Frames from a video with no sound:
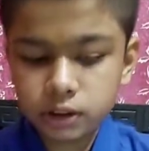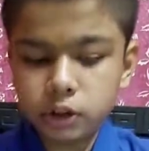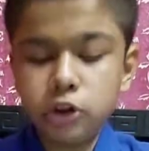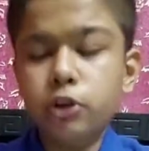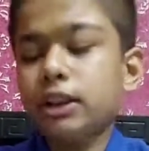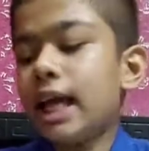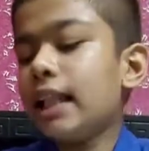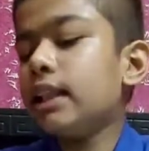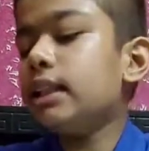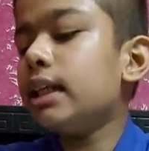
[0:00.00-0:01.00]
to show
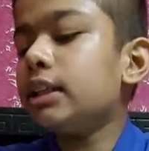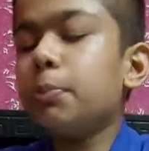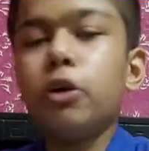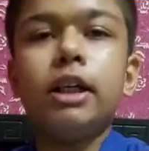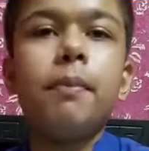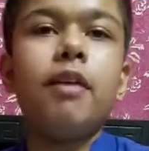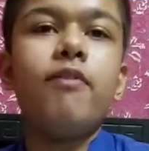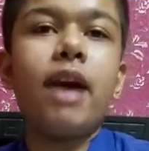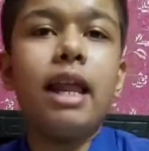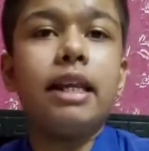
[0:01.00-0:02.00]
that this portable
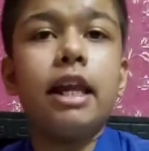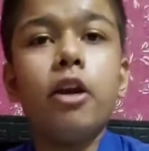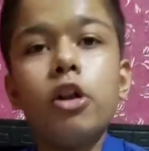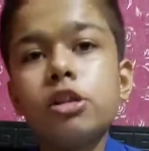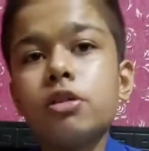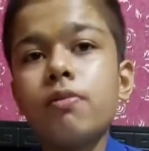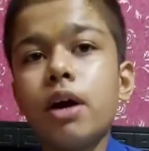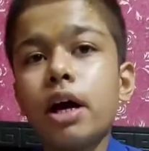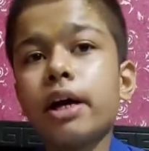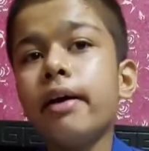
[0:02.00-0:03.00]
fan can also
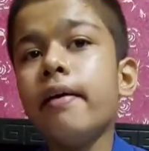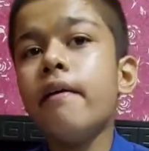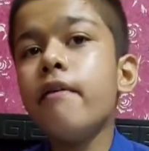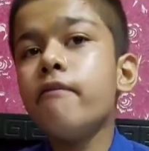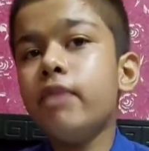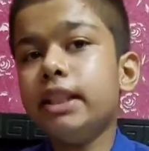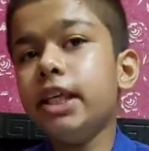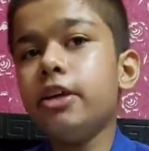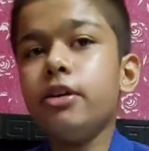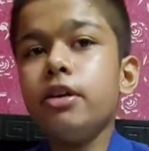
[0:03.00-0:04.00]
work with
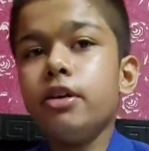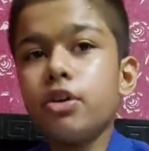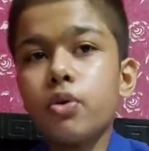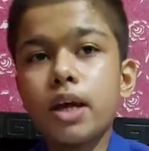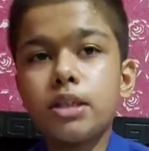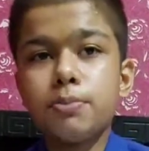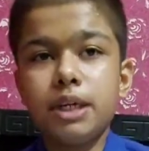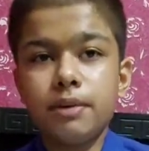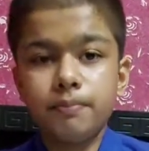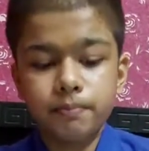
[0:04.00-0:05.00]
the USB.